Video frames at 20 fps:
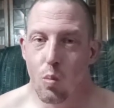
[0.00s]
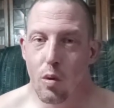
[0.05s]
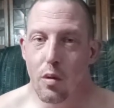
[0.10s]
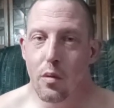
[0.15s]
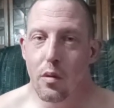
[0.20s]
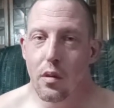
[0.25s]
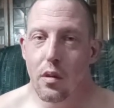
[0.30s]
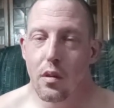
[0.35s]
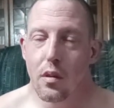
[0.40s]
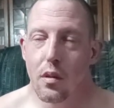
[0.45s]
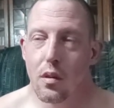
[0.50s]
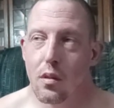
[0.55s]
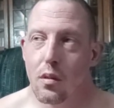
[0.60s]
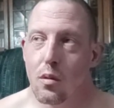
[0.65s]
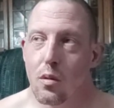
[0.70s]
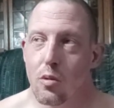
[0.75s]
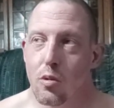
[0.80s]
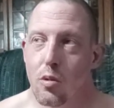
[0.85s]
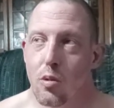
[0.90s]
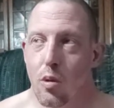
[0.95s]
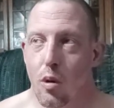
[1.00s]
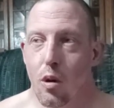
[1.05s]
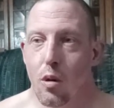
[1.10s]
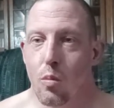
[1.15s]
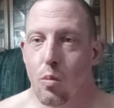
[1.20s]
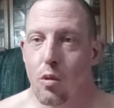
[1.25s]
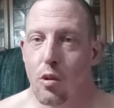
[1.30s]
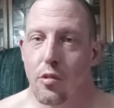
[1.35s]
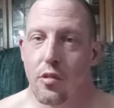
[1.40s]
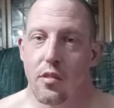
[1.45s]
really, you know, you are
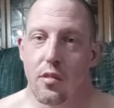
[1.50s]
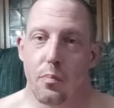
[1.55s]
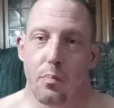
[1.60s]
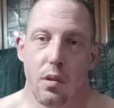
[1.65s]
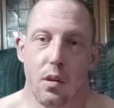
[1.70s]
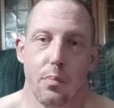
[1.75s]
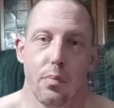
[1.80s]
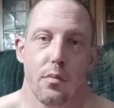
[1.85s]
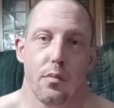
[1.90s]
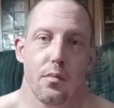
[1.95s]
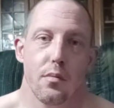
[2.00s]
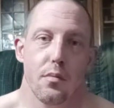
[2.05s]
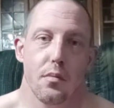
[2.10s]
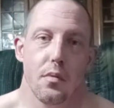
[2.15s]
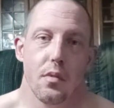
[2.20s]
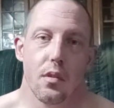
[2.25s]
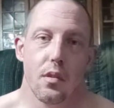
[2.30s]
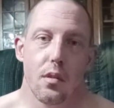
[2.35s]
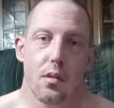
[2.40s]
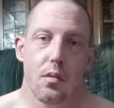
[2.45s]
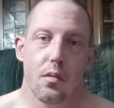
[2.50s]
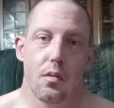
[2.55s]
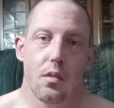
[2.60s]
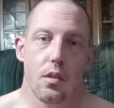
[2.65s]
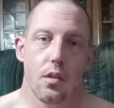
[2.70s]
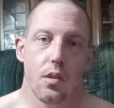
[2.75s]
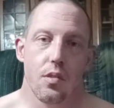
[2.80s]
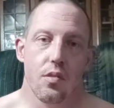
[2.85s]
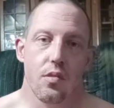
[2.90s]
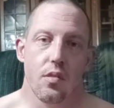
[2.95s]
worthy of people. You know,
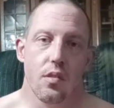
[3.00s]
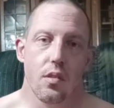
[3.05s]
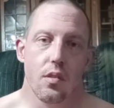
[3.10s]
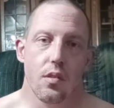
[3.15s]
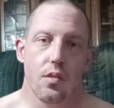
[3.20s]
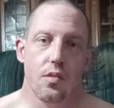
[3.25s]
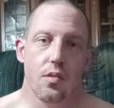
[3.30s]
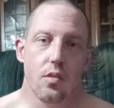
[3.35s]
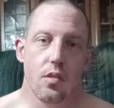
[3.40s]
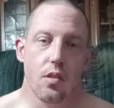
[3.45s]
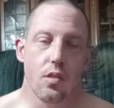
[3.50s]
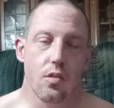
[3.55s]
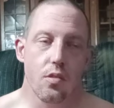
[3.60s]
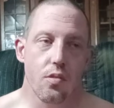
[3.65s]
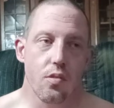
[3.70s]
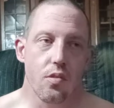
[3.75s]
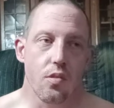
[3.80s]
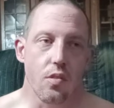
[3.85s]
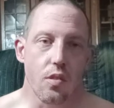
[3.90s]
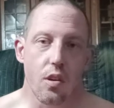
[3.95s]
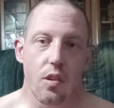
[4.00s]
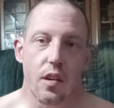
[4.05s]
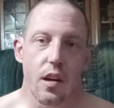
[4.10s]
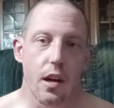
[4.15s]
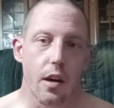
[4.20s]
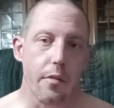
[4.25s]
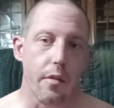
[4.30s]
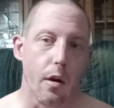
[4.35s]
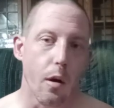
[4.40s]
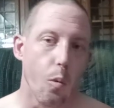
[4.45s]
it's just, you still
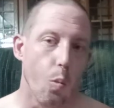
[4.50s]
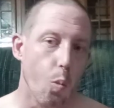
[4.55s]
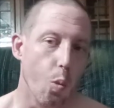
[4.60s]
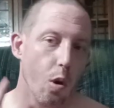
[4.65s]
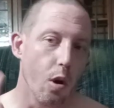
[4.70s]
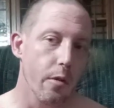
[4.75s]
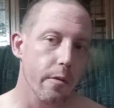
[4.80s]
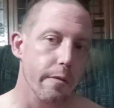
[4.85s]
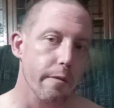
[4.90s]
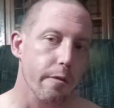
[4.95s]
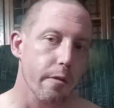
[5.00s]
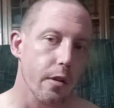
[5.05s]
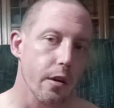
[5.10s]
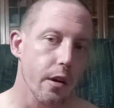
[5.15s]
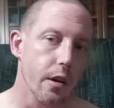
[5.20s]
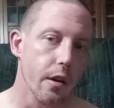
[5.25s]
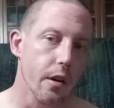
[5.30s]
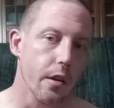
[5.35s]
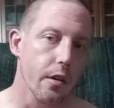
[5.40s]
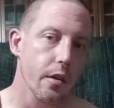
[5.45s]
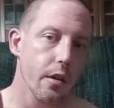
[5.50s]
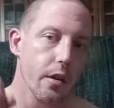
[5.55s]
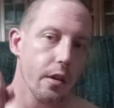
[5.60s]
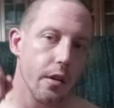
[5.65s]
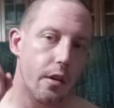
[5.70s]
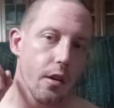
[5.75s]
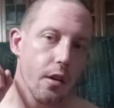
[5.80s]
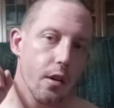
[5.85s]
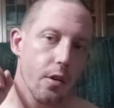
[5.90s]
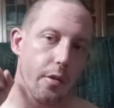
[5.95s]
have that one friend
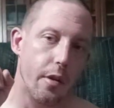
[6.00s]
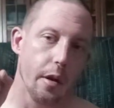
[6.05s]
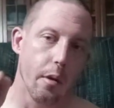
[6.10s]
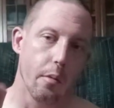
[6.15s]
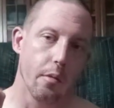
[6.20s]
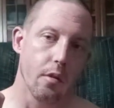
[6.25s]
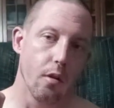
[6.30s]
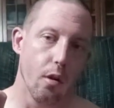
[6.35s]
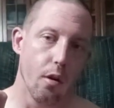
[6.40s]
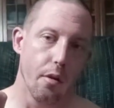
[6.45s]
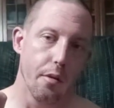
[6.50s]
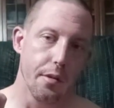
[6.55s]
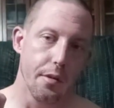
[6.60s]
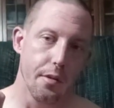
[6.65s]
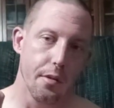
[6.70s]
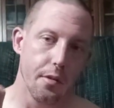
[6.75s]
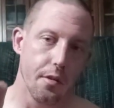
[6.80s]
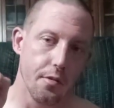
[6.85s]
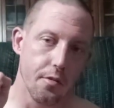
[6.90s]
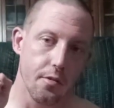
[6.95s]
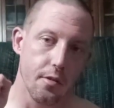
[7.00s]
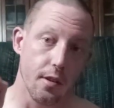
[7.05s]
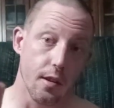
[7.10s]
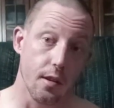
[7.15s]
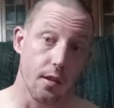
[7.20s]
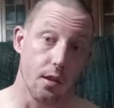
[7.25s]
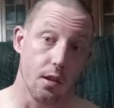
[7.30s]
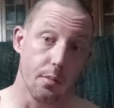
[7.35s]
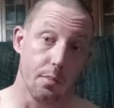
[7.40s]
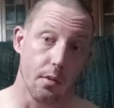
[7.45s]
that will call you and
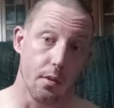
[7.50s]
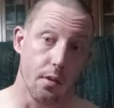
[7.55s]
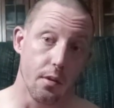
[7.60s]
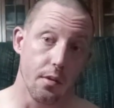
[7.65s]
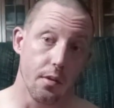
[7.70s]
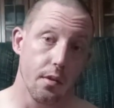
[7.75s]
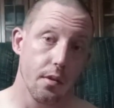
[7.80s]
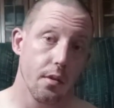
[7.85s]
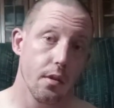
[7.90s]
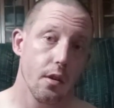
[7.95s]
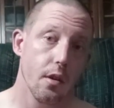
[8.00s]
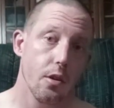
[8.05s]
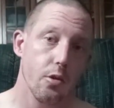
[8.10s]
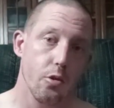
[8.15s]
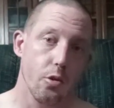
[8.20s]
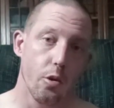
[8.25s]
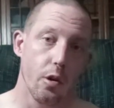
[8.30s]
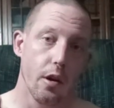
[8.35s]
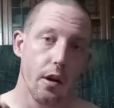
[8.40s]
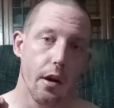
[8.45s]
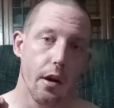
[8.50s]
check up on you. You'll